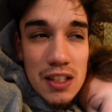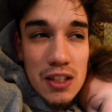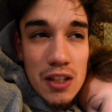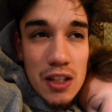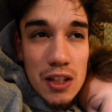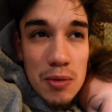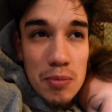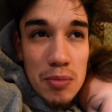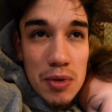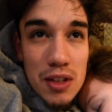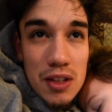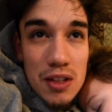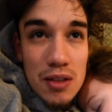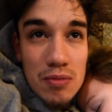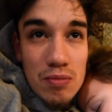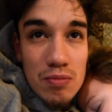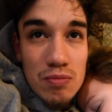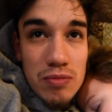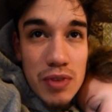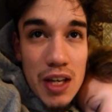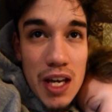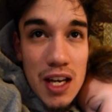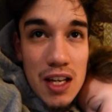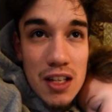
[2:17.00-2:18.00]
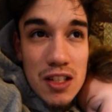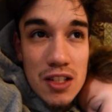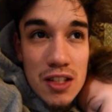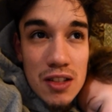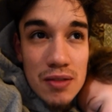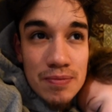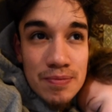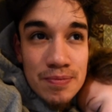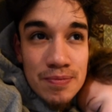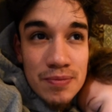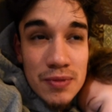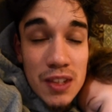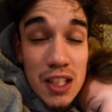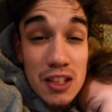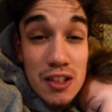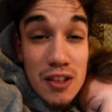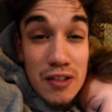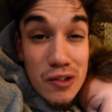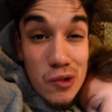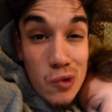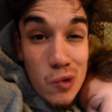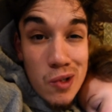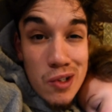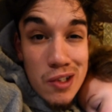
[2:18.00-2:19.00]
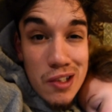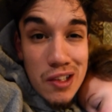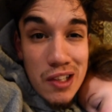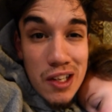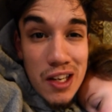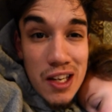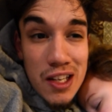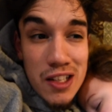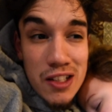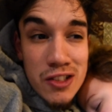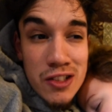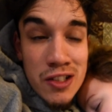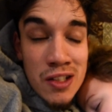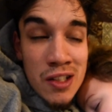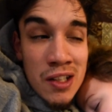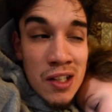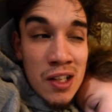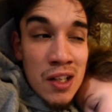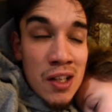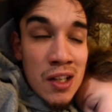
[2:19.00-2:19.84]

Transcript: I still have to put the cage in. I still have to order the cage.